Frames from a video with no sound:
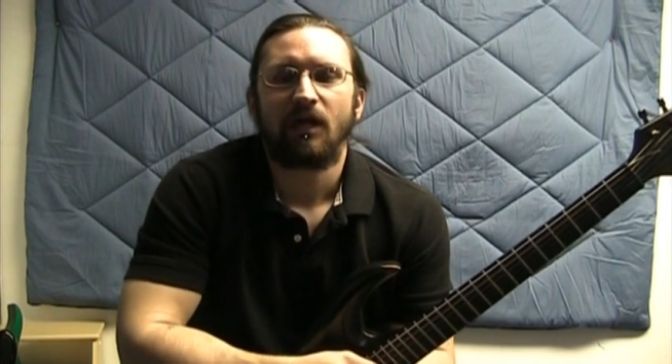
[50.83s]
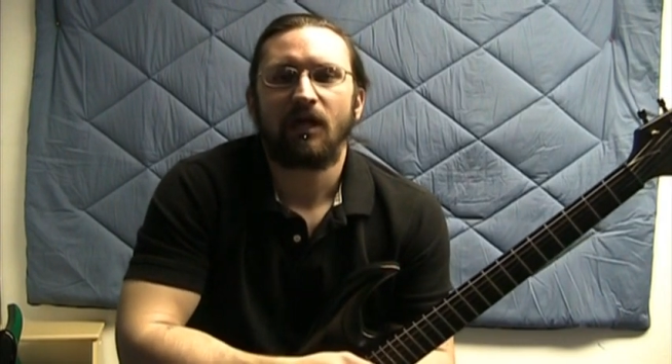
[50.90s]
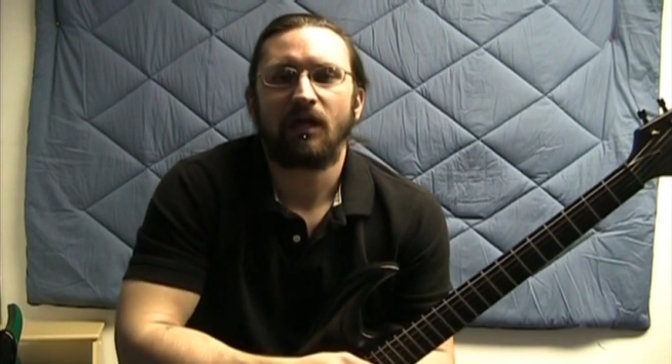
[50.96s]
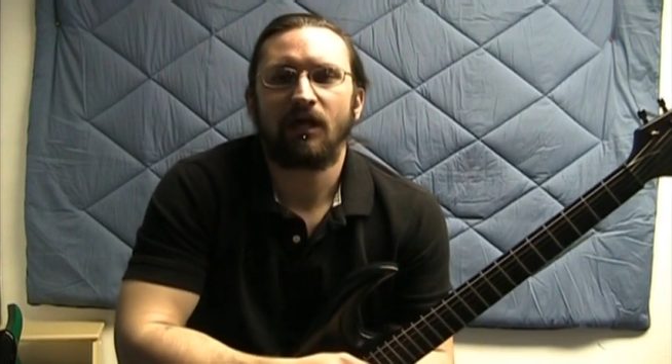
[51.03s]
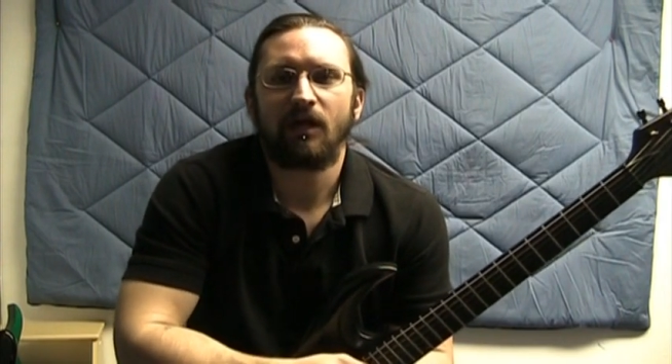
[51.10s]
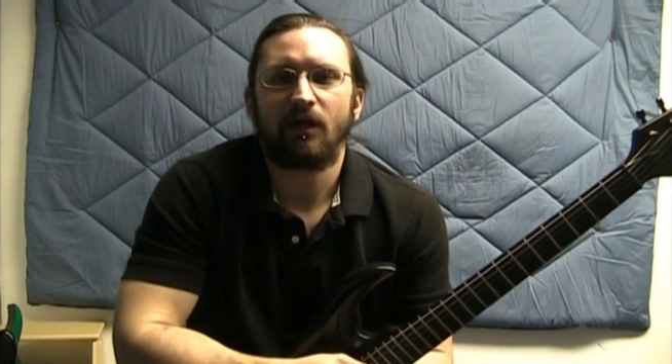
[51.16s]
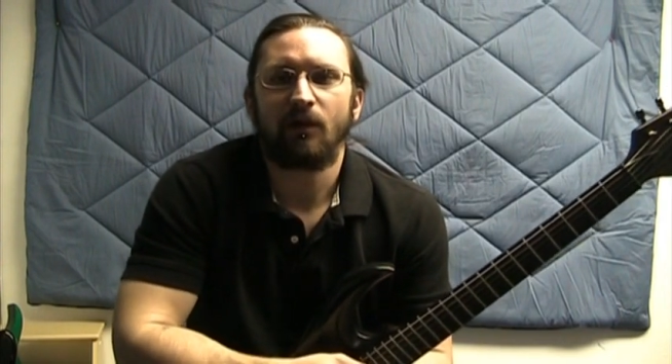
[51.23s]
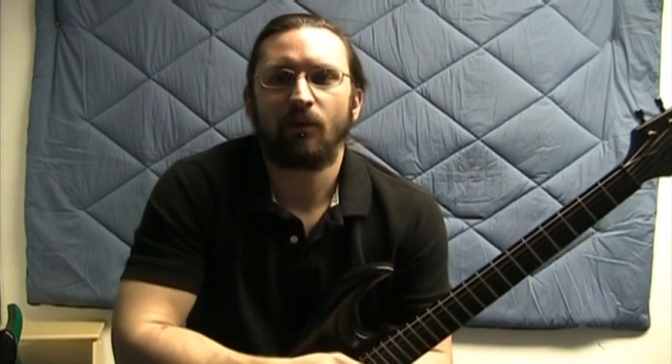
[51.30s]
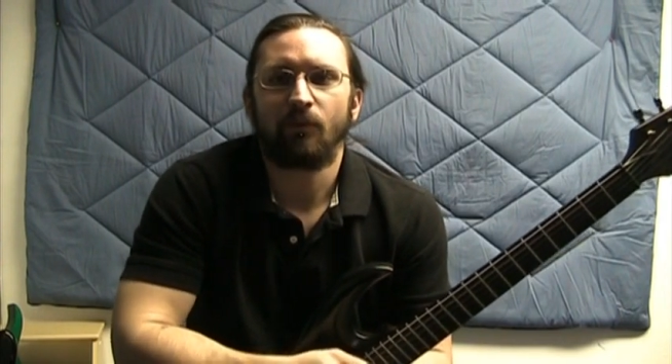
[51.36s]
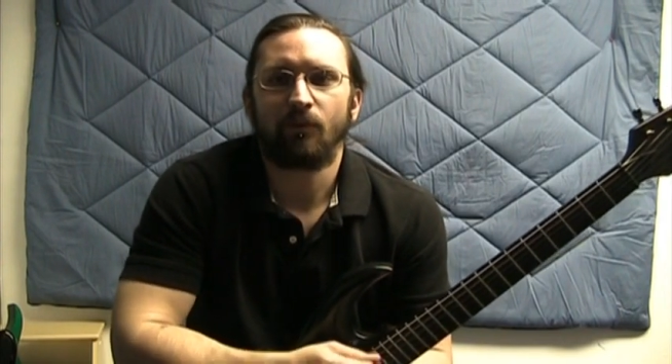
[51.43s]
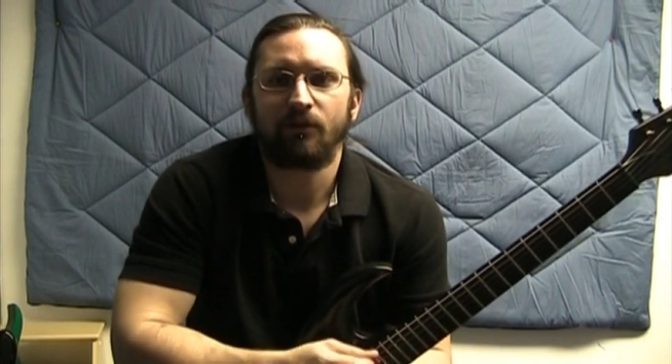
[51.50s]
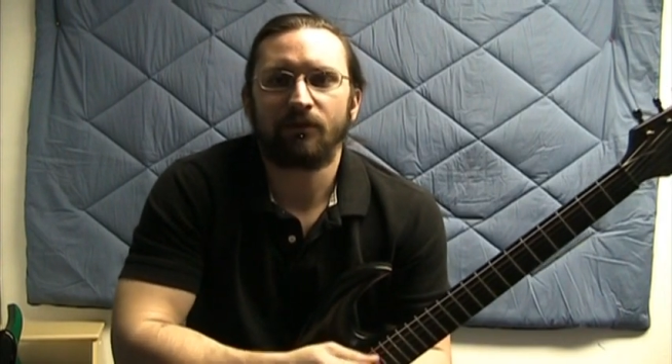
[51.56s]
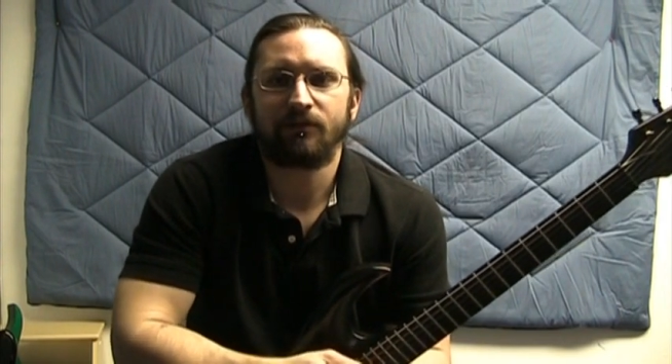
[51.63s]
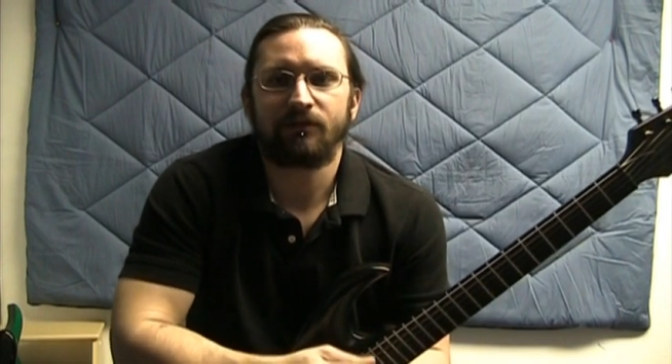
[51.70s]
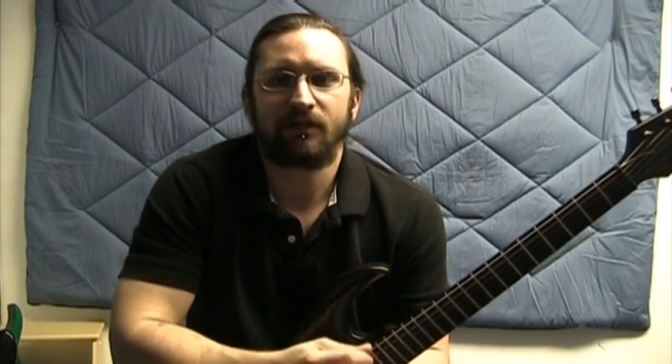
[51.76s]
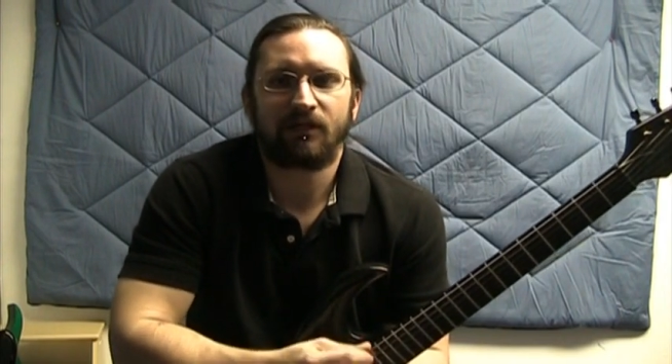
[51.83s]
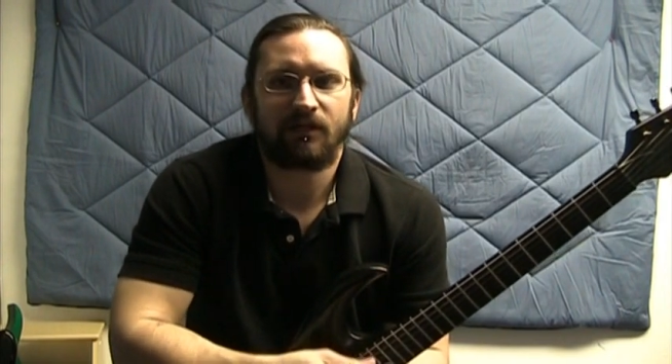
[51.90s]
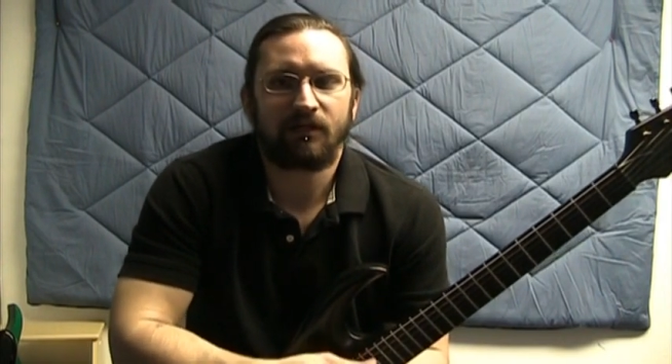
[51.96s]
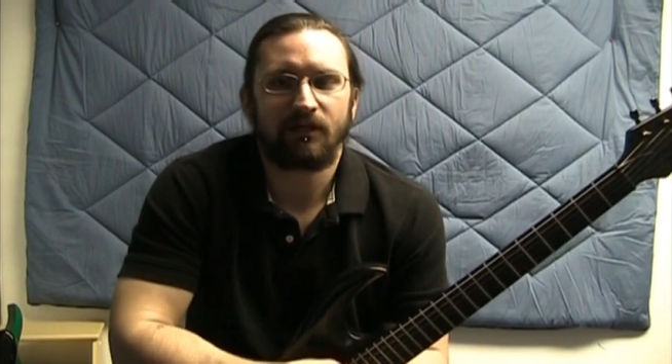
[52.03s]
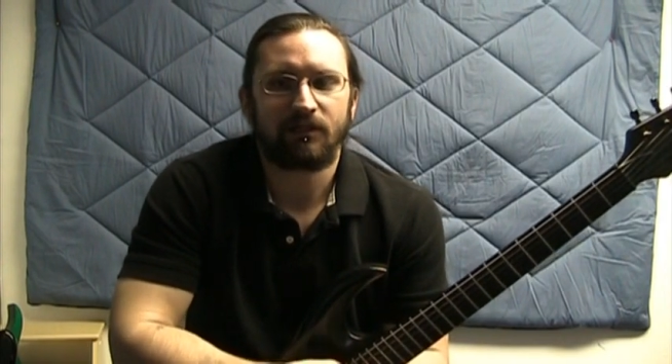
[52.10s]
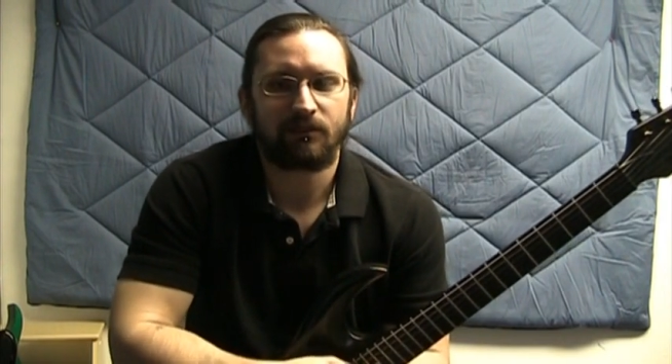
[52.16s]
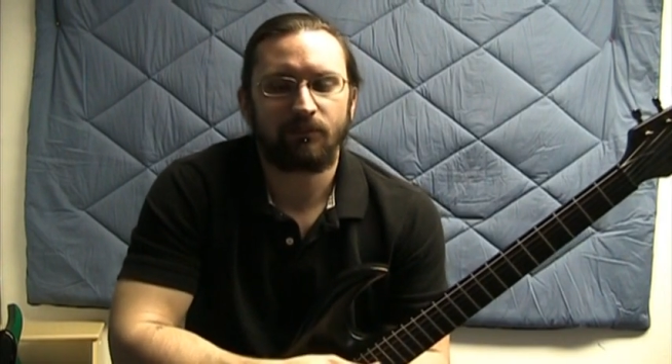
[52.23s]
And one thing
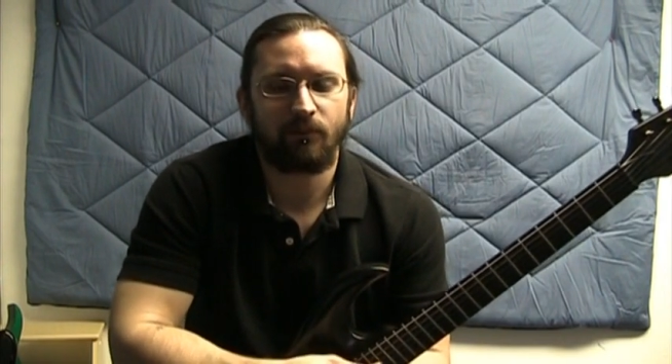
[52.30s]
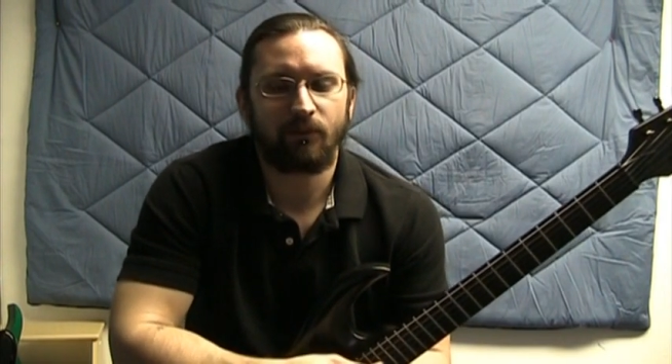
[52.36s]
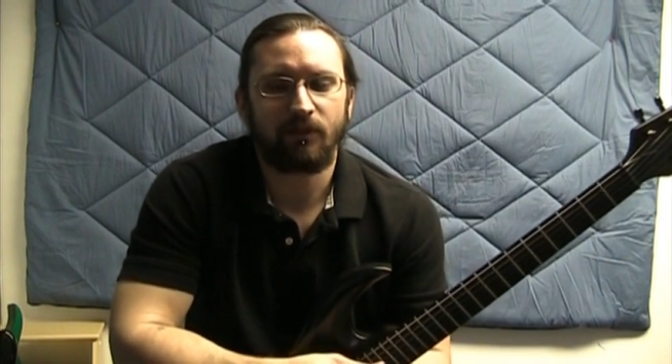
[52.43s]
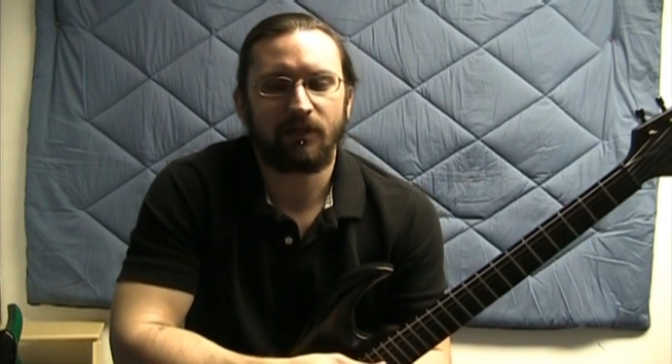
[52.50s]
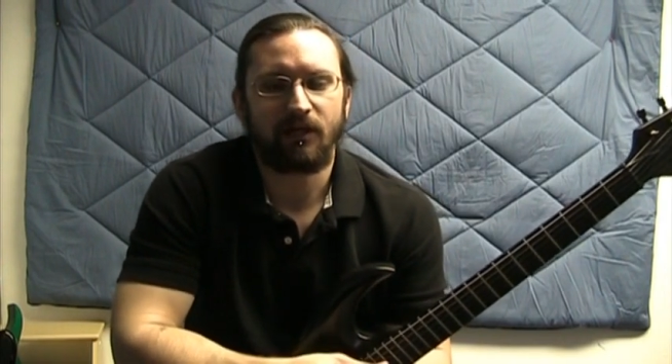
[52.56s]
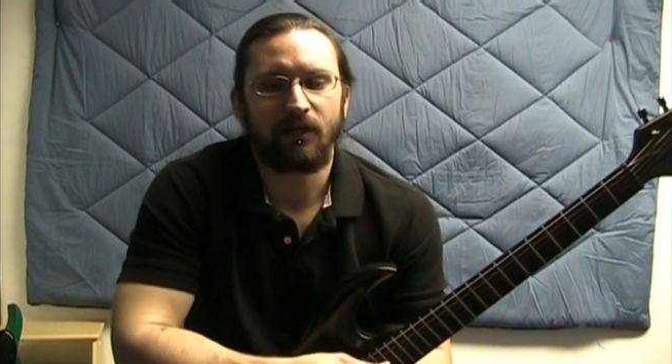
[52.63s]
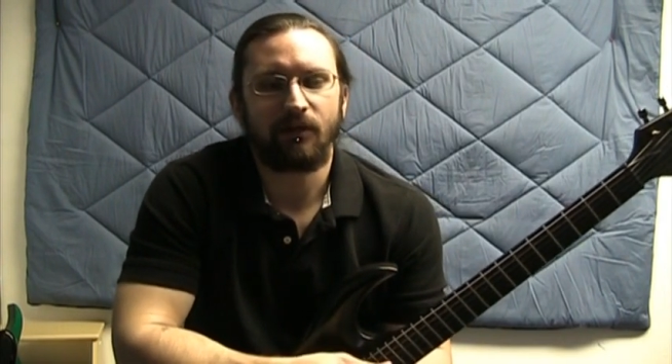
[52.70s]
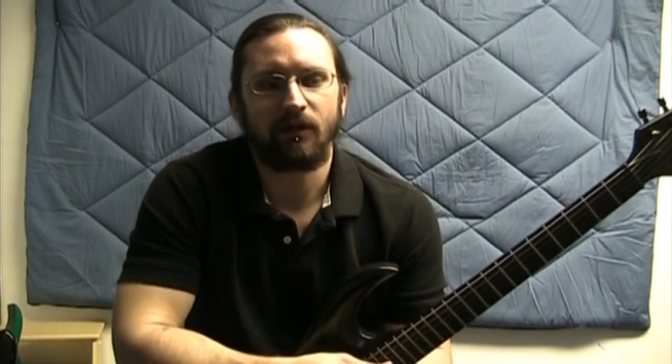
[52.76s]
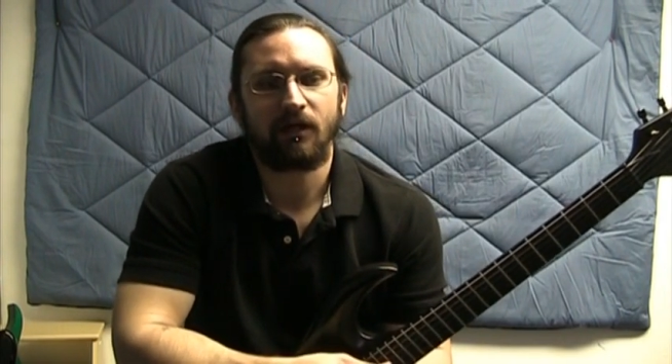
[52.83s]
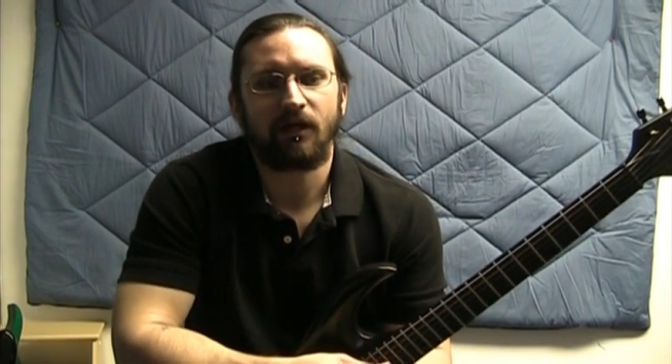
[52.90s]
I'd like to point out,